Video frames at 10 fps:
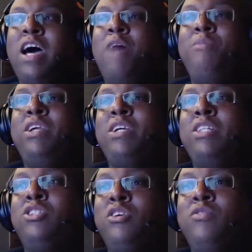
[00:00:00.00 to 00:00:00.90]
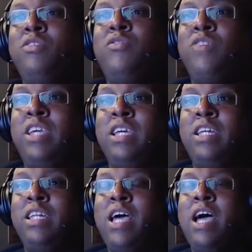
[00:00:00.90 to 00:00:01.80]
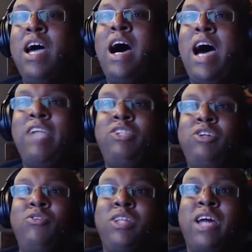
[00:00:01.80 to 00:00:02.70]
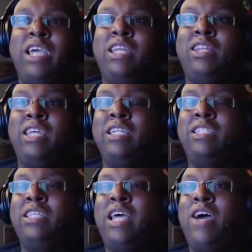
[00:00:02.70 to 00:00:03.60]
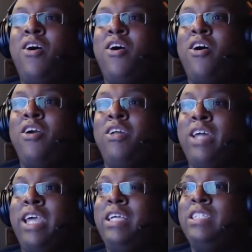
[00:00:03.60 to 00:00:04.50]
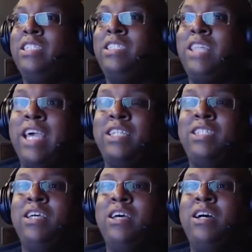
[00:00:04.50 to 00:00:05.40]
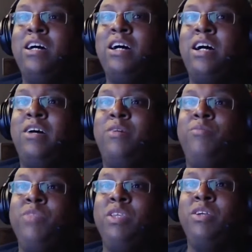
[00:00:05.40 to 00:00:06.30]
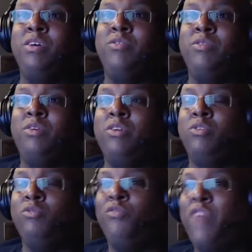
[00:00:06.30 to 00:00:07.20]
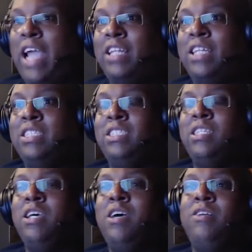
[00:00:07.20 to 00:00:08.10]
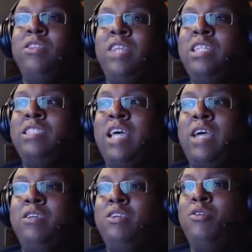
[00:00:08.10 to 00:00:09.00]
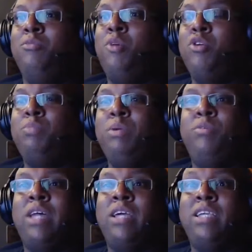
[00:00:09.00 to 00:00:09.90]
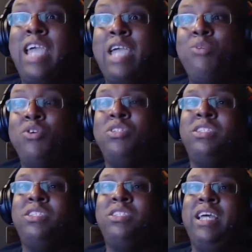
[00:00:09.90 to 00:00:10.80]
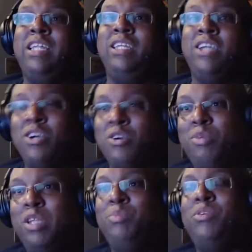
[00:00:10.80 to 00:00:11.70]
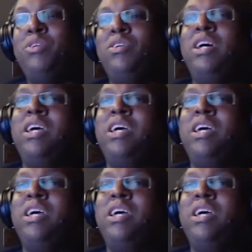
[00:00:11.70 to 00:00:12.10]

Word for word: I mean conservative in I don't like things that are like sex, uh, you know, violence, things that you know most people that gamers and younger people